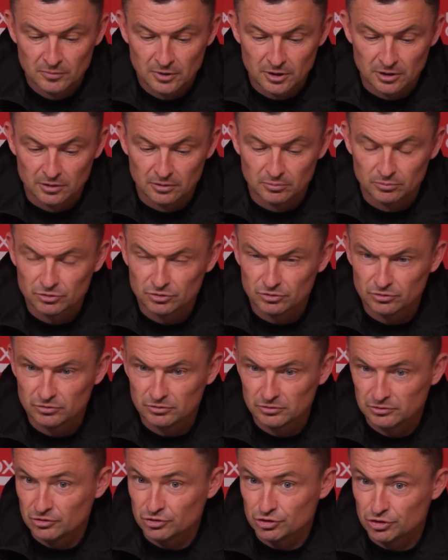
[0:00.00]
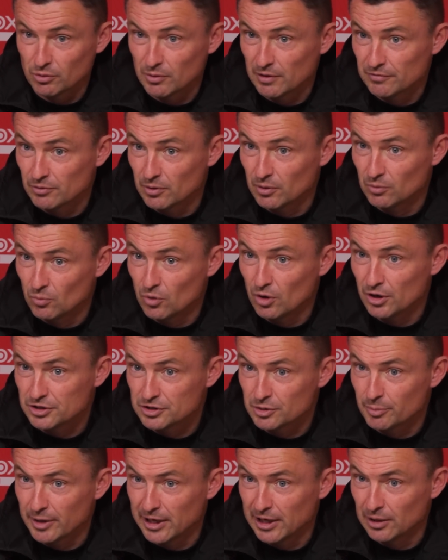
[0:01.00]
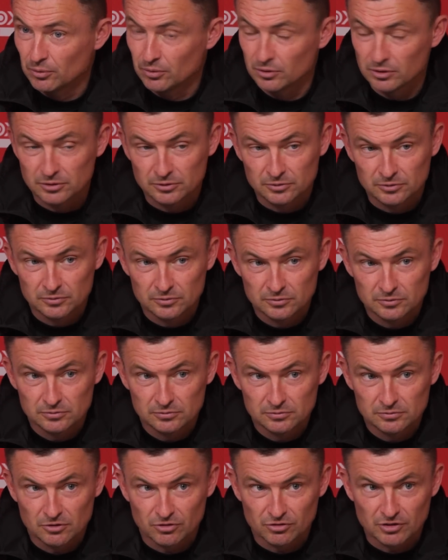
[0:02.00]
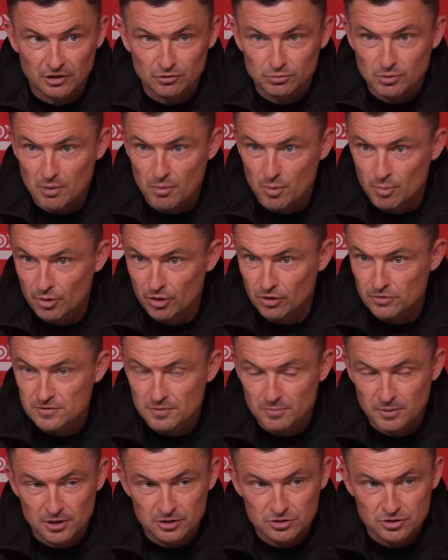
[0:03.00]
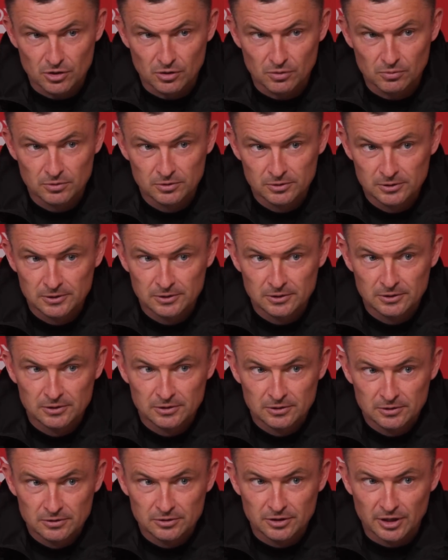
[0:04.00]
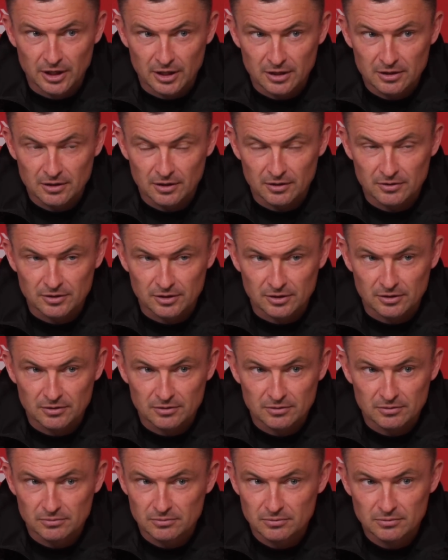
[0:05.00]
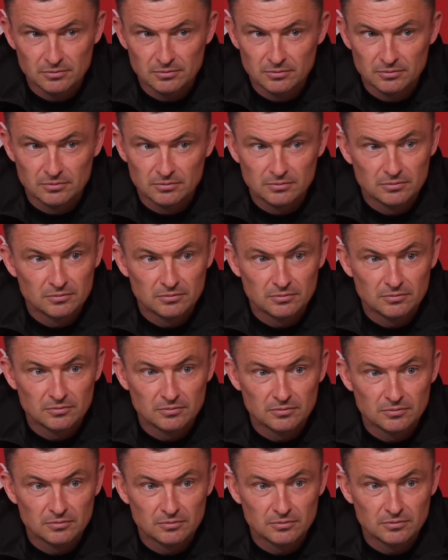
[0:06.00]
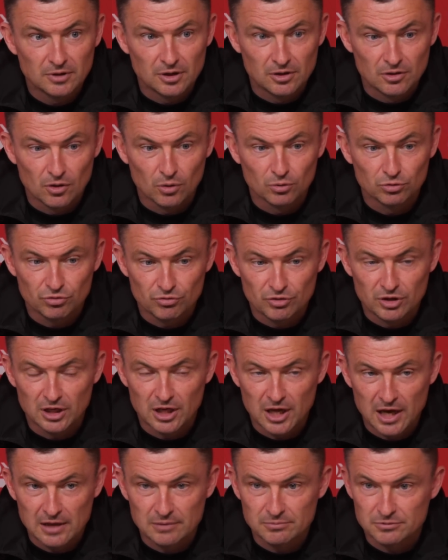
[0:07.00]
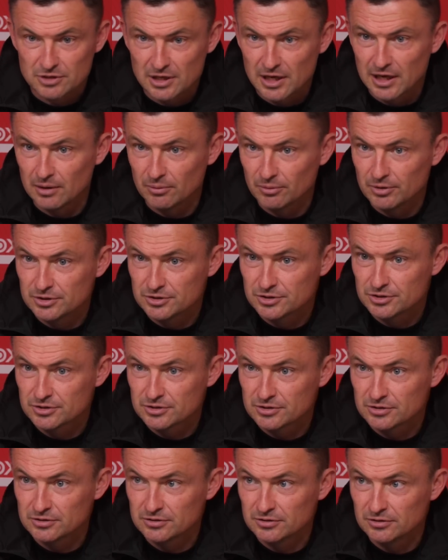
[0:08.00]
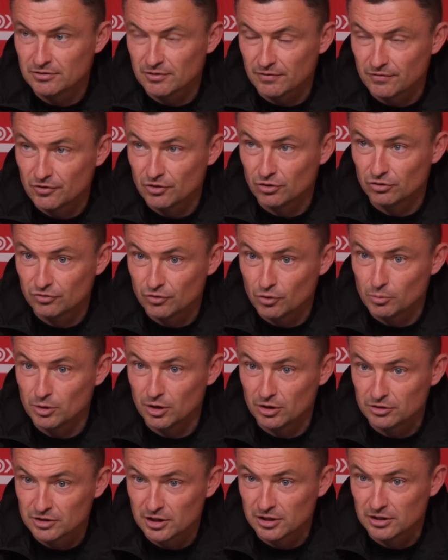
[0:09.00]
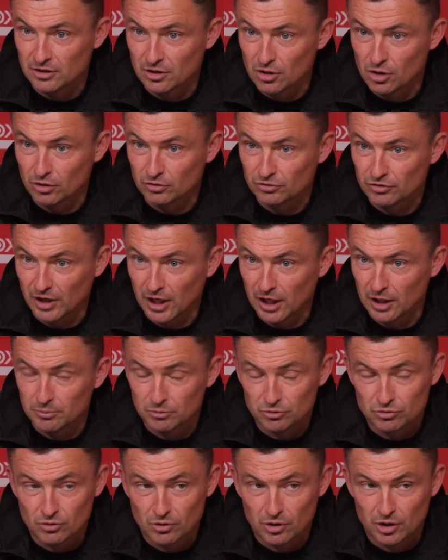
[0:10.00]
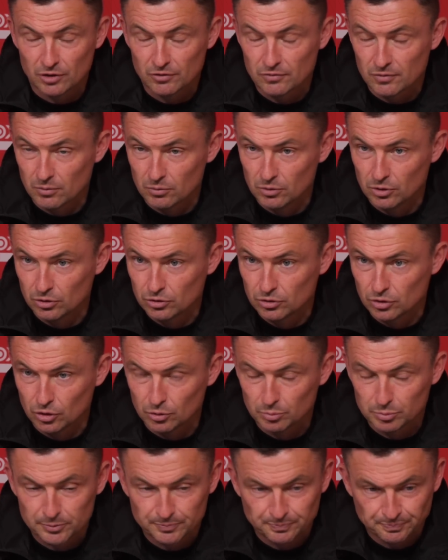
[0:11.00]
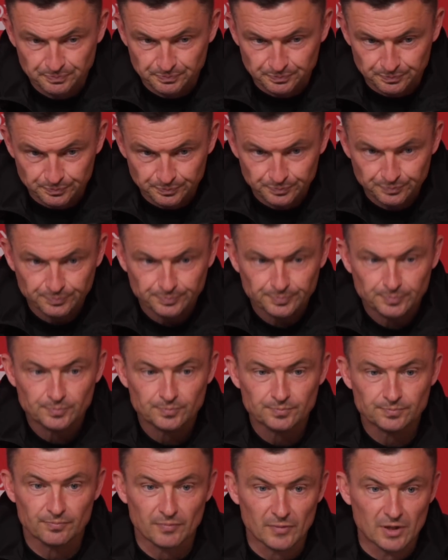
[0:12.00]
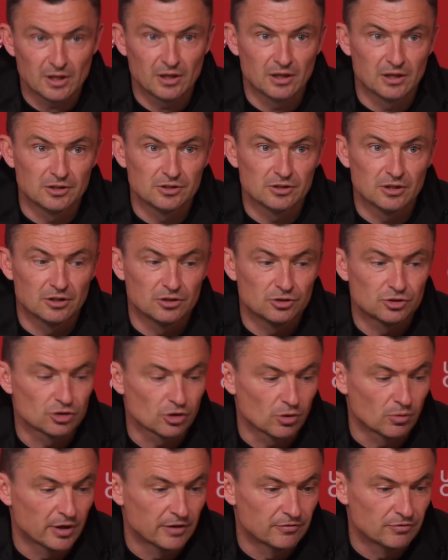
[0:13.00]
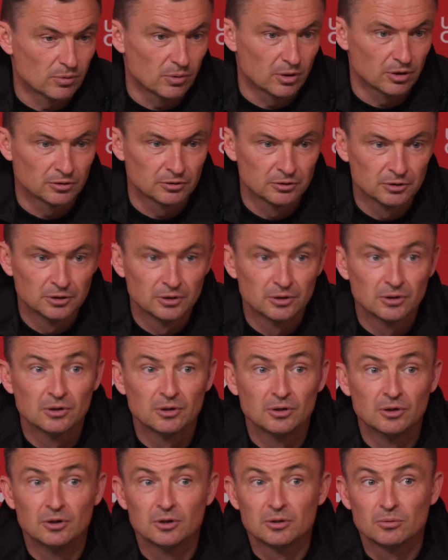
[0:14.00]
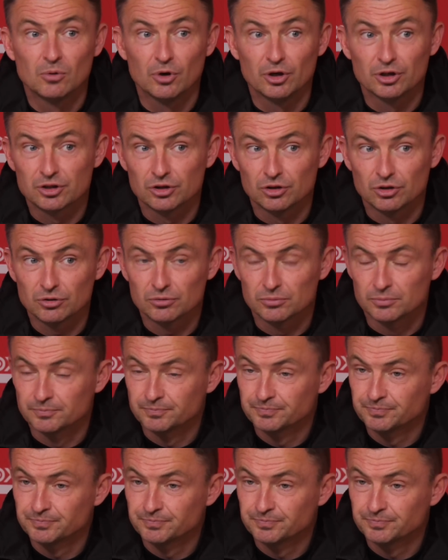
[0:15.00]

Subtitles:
to show everyone what he's about, and because that's why we brought him here. So, yeah, I think in those three games now, he's it's the first football he's had in a long time. He's going into a World Cup, and he's shown everyone what he can do.